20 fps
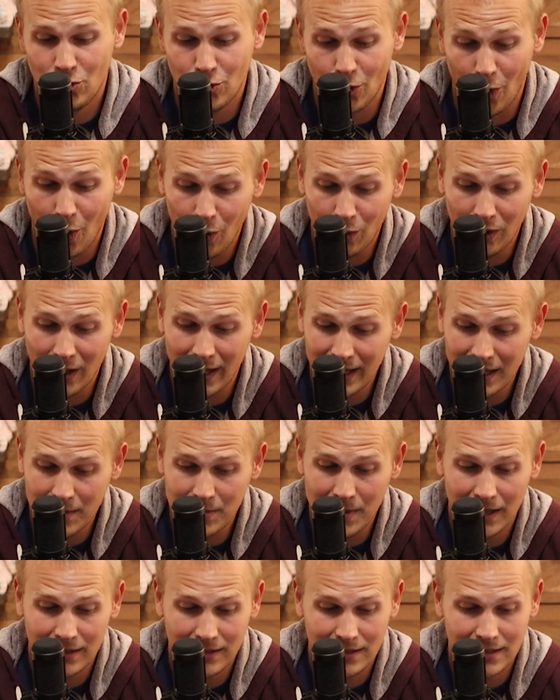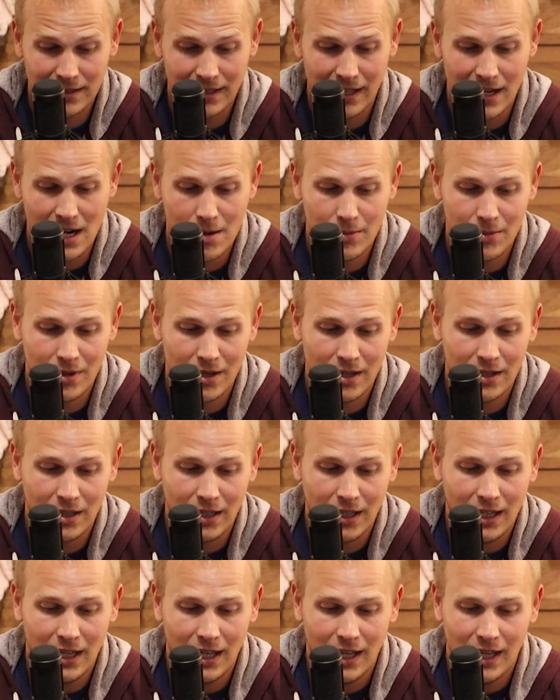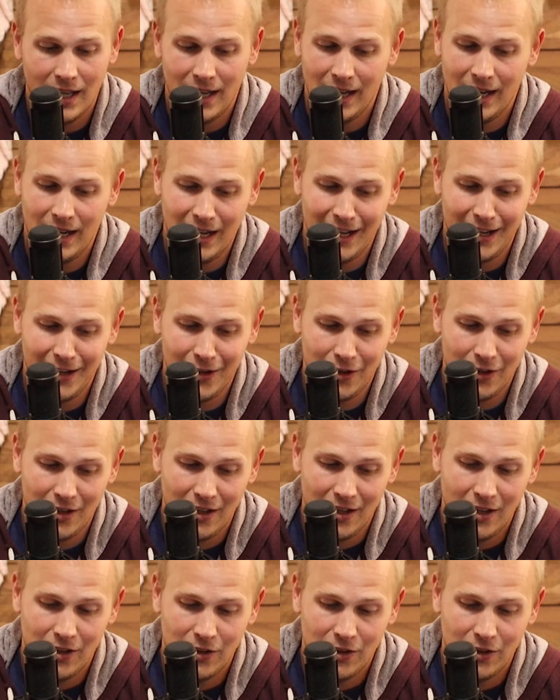don't like about this camera. And